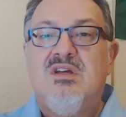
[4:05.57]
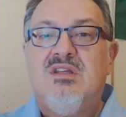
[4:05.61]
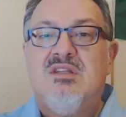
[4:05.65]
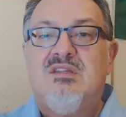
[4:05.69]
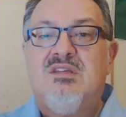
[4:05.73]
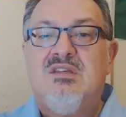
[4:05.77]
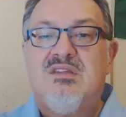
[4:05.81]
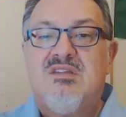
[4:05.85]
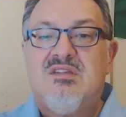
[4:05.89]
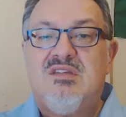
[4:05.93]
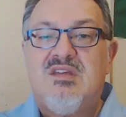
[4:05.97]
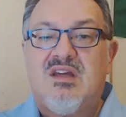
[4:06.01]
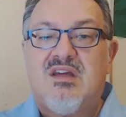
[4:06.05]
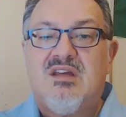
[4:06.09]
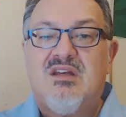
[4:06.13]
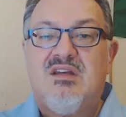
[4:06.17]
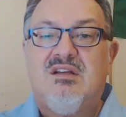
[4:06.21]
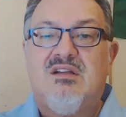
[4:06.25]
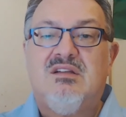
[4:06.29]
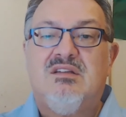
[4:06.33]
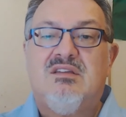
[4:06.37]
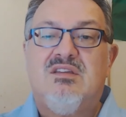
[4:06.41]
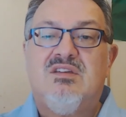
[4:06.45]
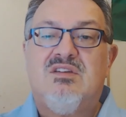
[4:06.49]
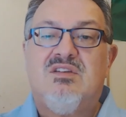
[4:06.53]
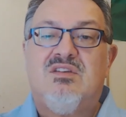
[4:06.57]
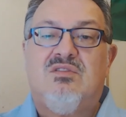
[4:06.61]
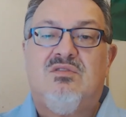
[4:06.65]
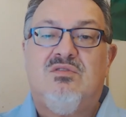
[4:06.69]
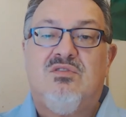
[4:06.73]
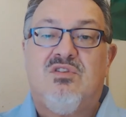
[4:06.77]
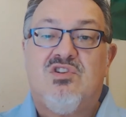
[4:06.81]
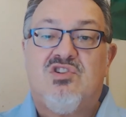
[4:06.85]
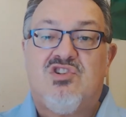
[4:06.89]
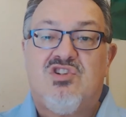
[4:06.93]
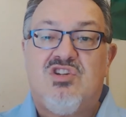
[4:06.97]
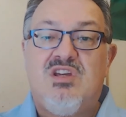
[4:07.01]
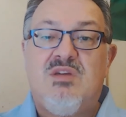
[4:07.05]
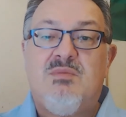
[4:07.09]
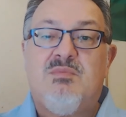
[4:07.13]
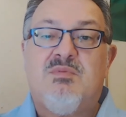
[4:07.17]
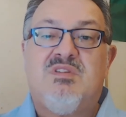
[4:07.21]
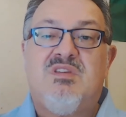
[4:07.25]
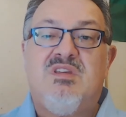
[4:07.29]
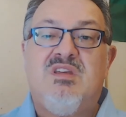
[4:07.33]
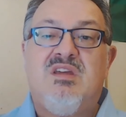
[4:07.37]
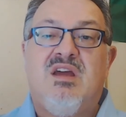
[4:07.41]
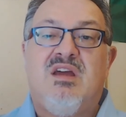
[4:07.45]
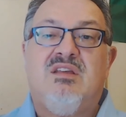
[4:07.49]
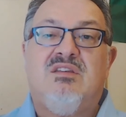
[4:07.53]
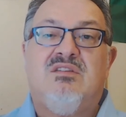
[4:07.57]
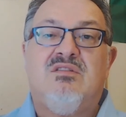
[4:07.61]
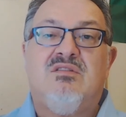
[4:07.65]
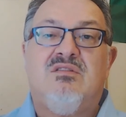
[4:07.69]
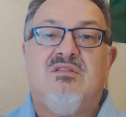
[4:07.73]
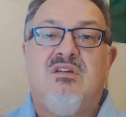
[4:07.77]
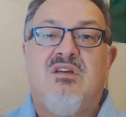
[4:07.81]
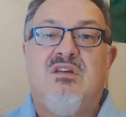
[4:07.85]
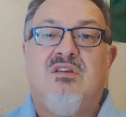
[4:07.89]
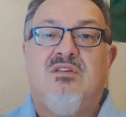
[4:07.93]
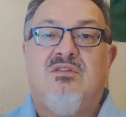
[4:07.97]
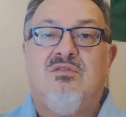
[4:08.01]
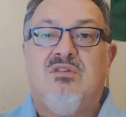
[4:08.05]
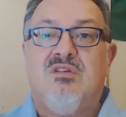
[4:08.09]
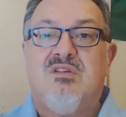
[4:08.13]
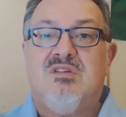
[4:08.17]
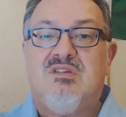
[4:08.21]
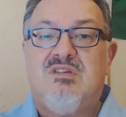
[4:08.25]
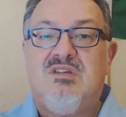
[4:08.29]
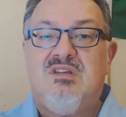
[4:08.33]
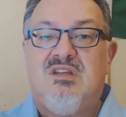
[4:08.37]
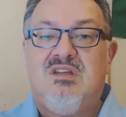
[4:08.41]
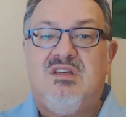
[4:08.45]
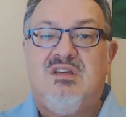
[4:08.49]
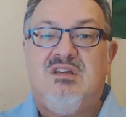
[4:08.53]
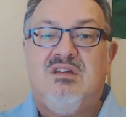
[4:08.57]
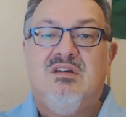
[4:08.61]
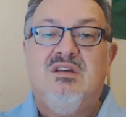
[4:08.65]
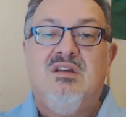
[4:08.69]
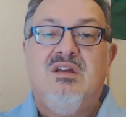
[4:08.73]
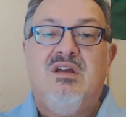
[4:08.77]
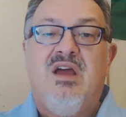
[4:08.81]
to signal to the ships the entry into the city